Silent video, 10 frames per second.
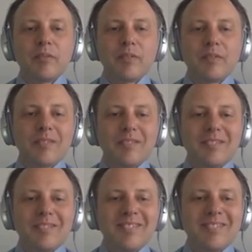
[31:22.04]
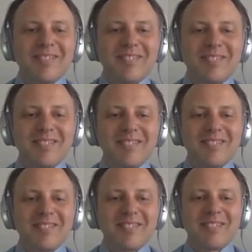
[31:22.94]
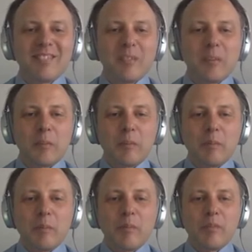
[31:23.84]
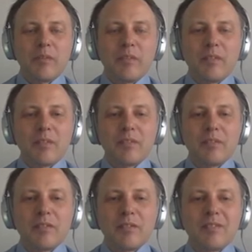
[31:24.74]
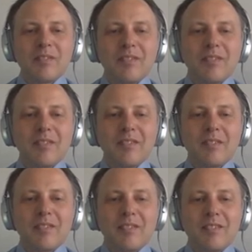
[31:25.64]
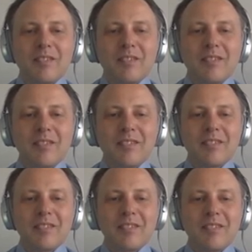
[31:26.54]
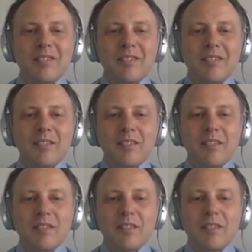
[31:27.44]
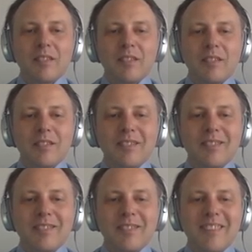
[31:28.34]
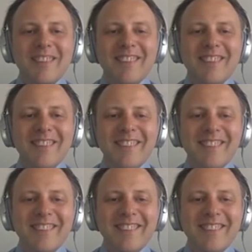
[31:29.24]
[no speech]